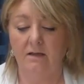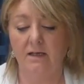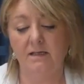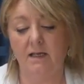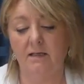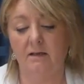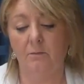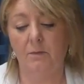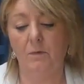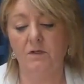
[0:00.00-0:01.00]
They say that
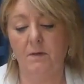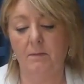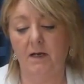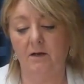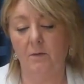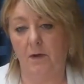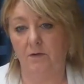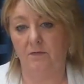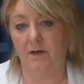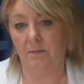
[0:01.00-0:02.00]
when most people hear
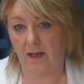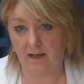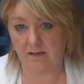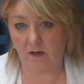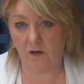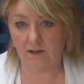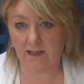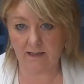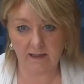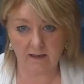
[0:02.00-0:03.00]
about the flipped class, all they
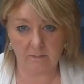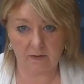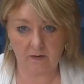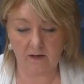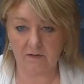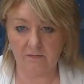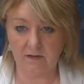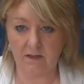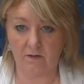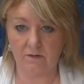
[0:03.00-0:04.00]
can think about are the
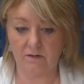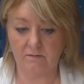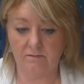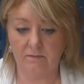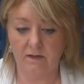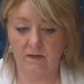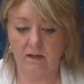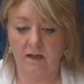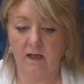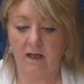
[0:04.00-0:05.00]
videos.
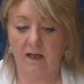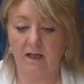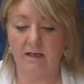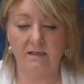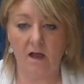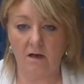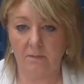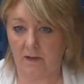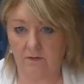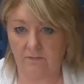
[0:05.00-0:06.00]
It is not
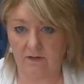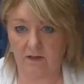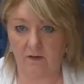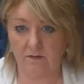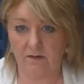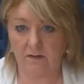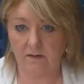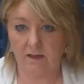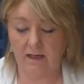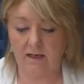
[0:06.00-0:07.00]
about the videos.
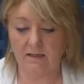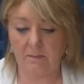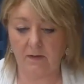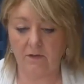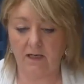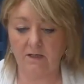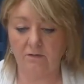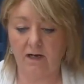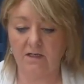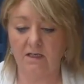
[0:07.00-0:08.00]
It is about the
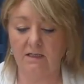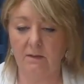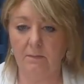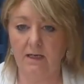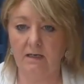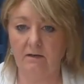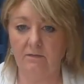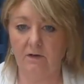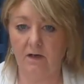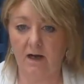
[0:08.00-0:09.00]
interaction and the
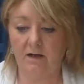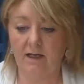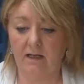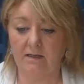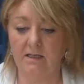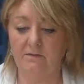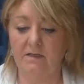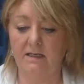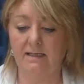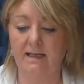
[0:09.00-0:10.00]
meaningful learning
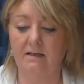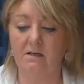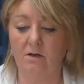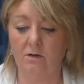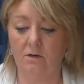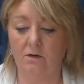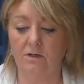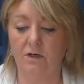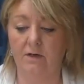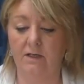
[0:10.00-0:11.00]
activities that occur
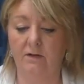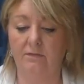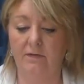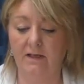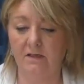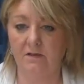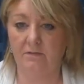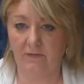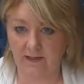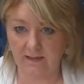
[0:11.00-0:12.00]
during the
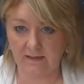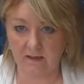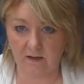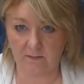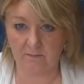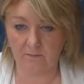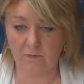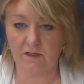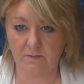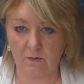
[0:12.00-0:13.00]
face-to-face time,
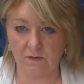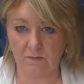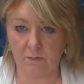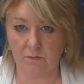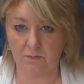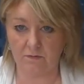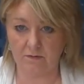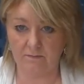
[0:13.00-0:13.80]
which is most important.